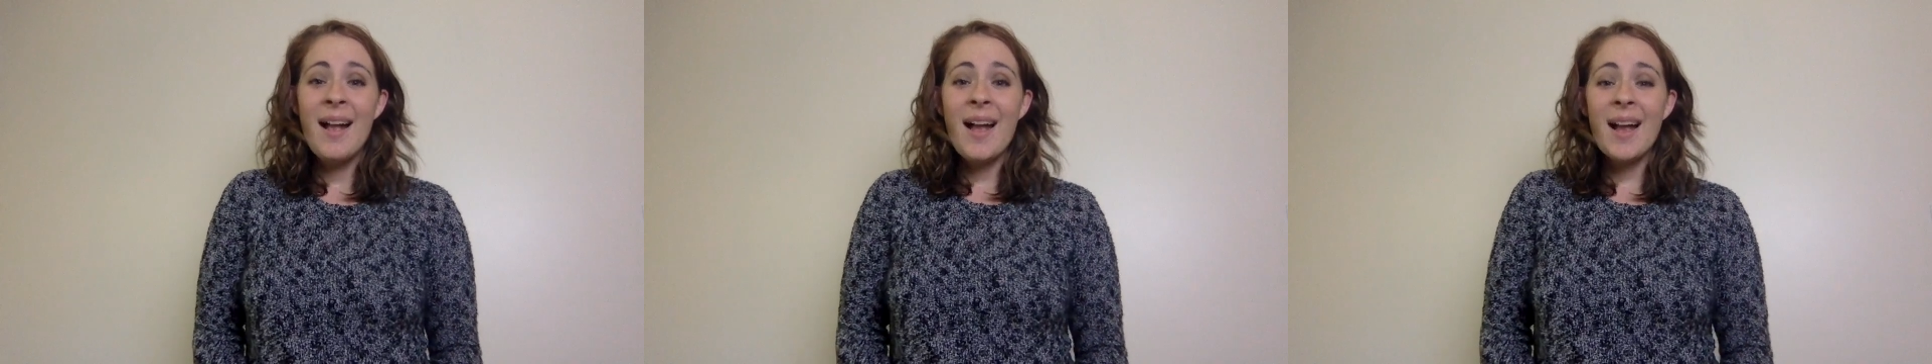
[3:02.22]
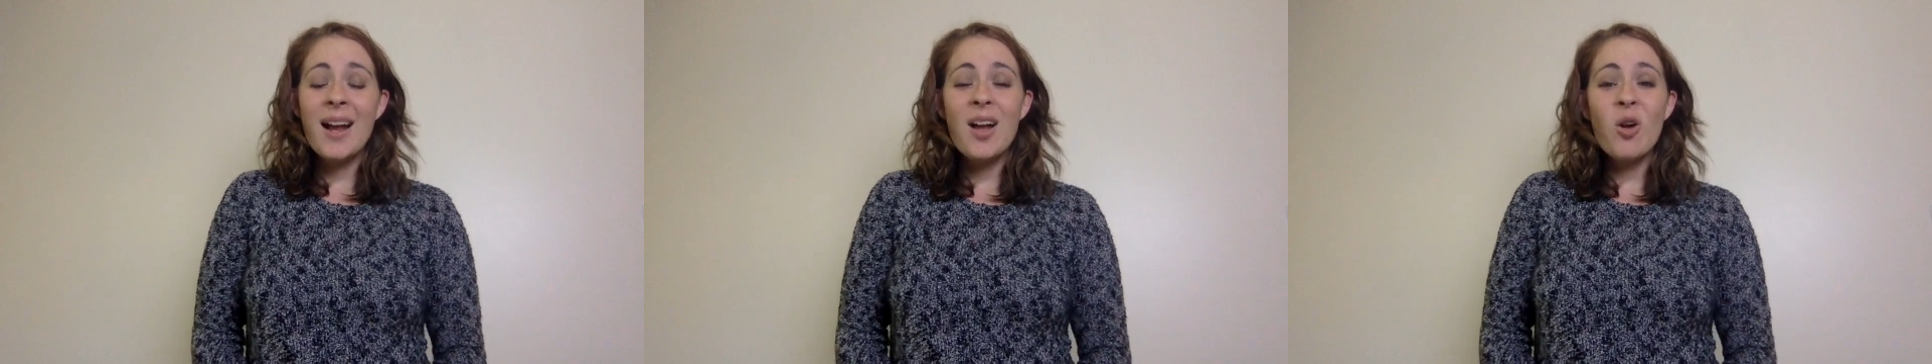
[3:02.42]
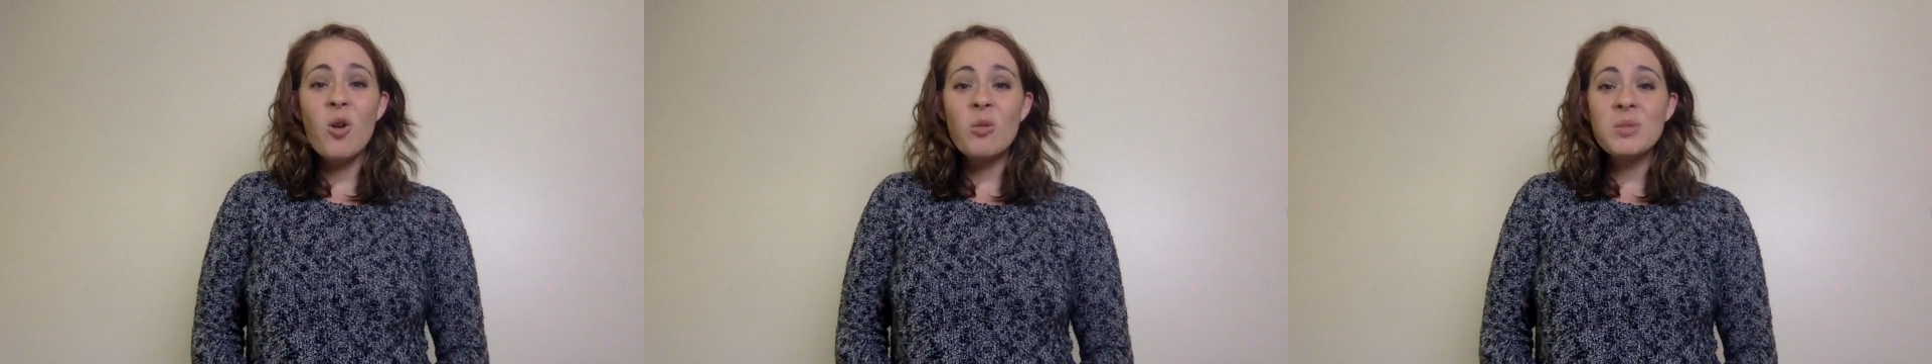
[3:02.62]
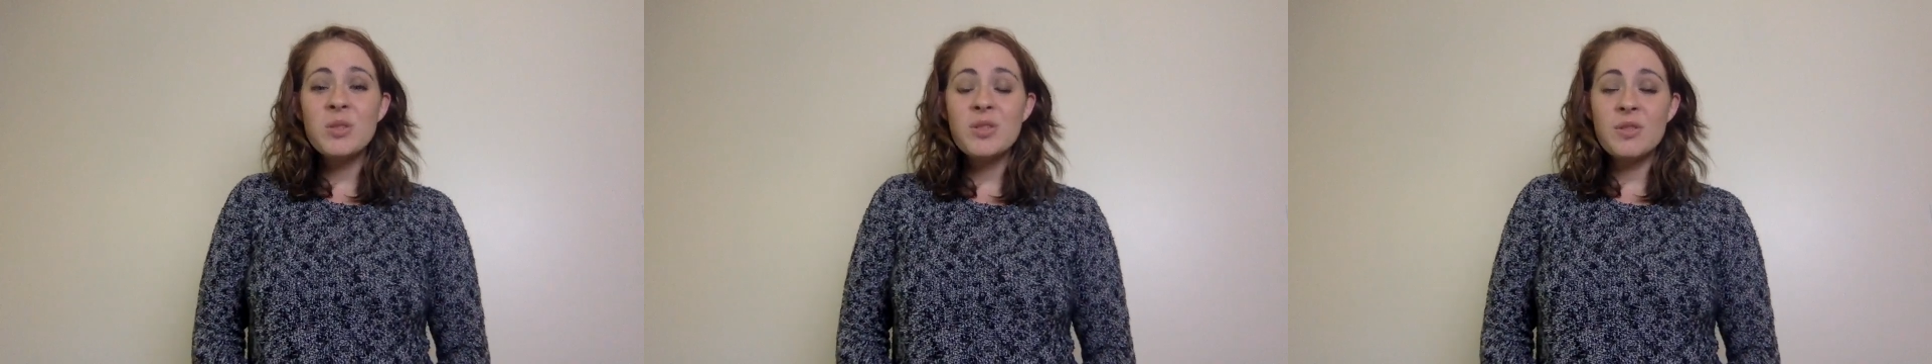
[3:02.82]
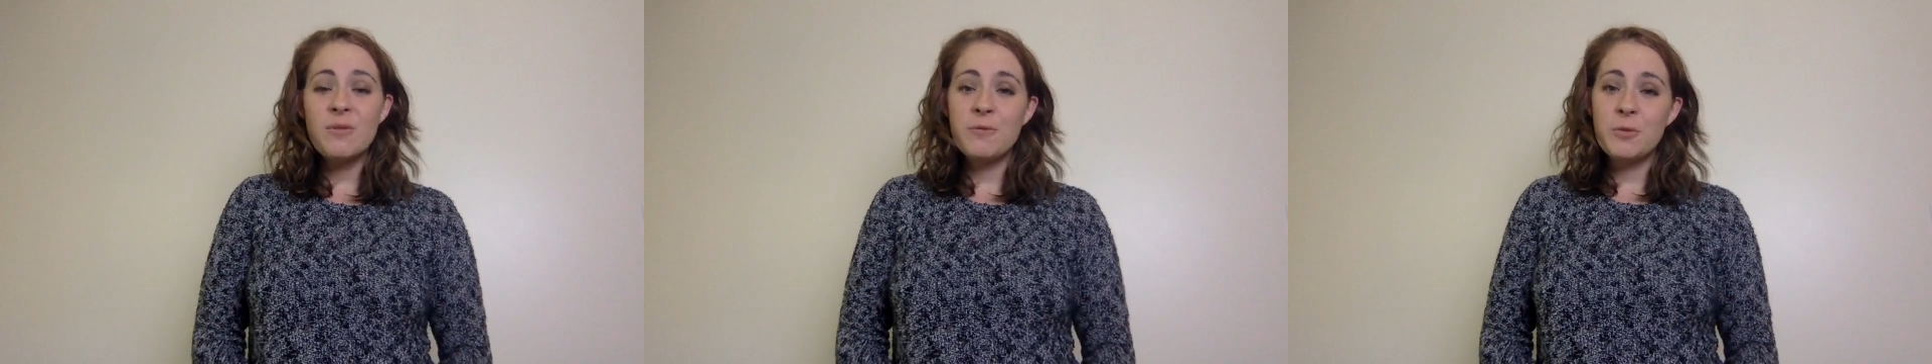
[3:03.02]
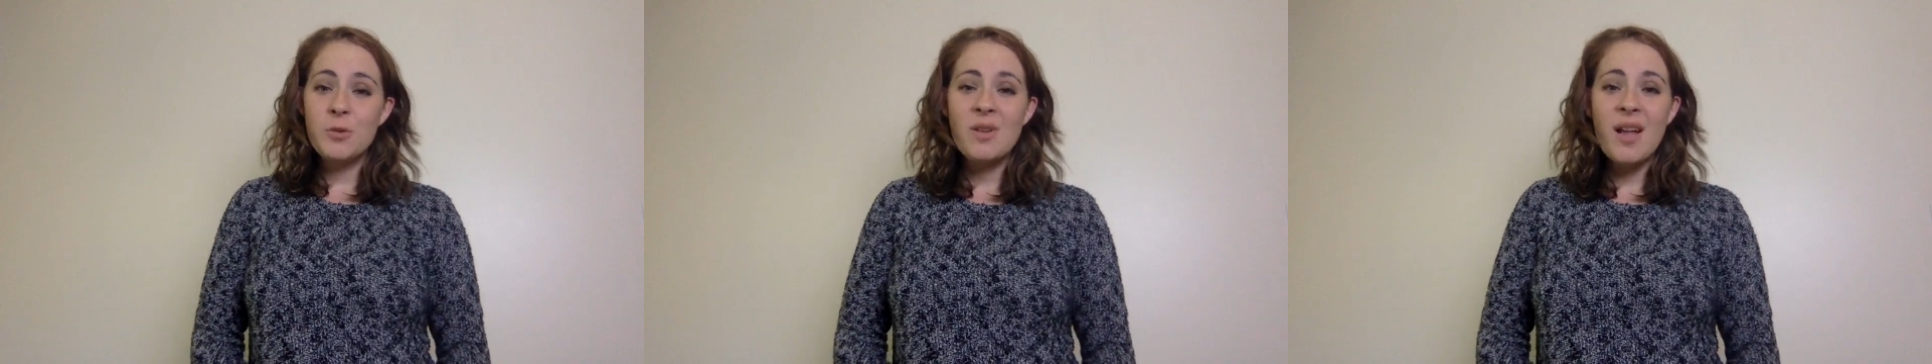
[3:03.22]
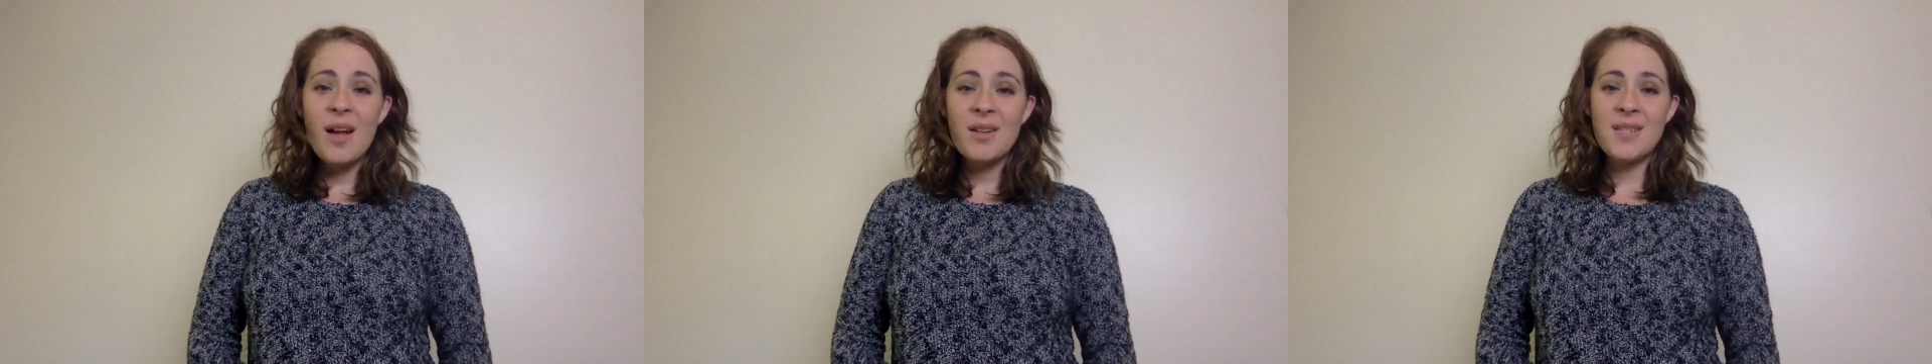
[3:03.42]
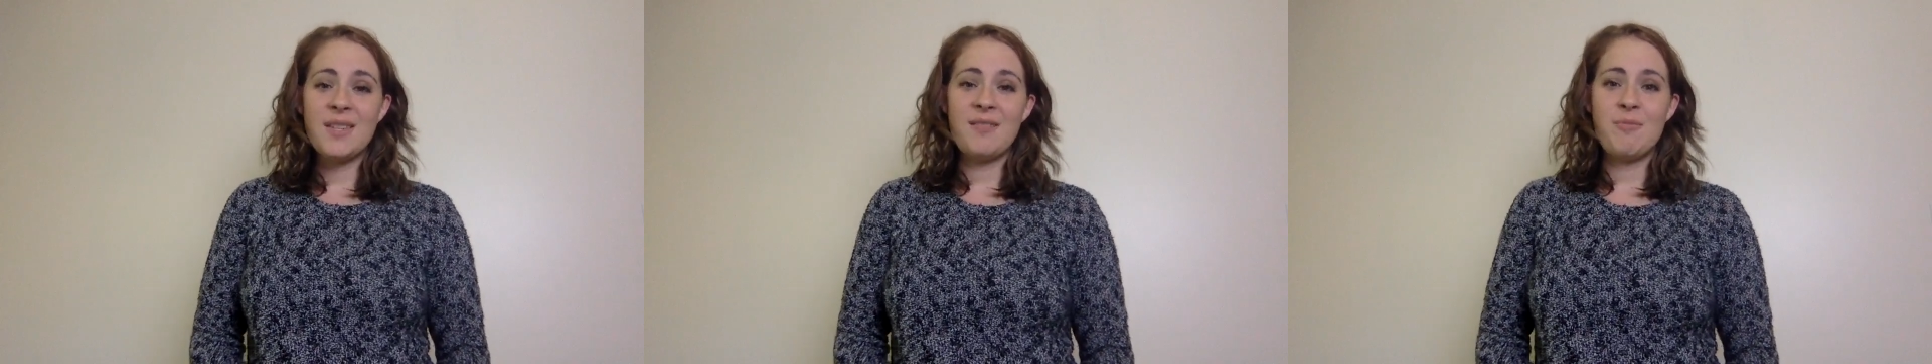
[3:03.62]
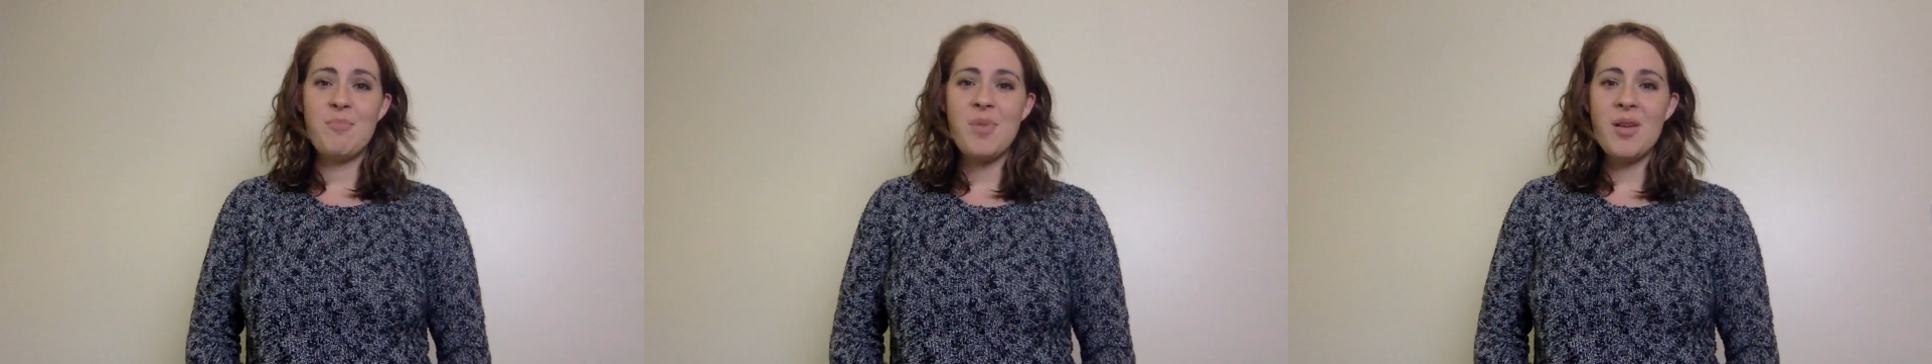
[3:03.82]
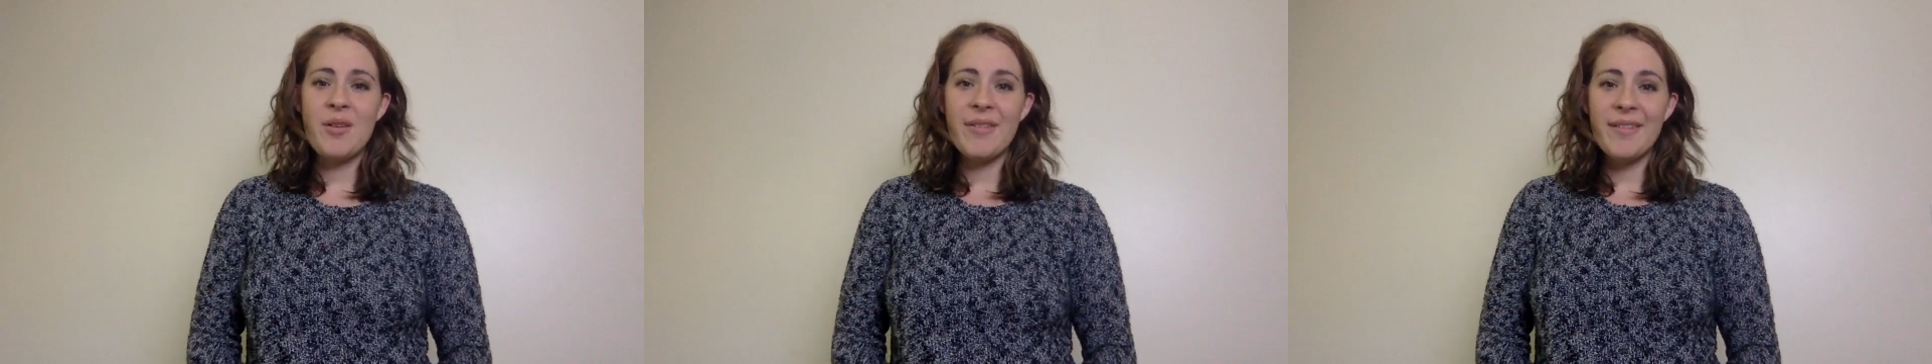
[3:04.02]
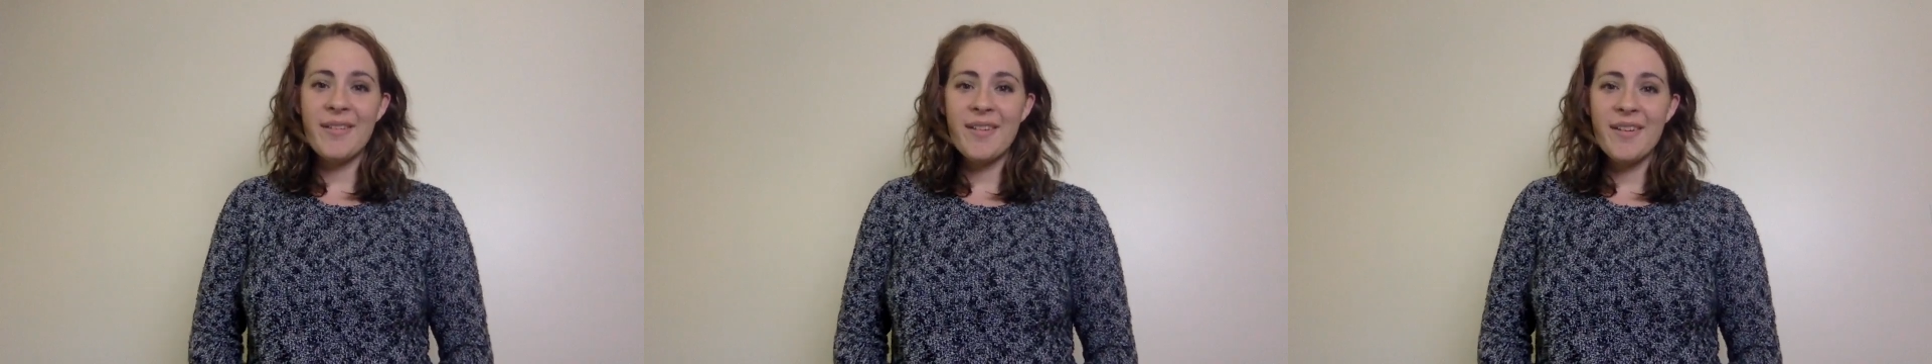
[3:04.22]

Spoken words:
I got almost a full ounce of milk.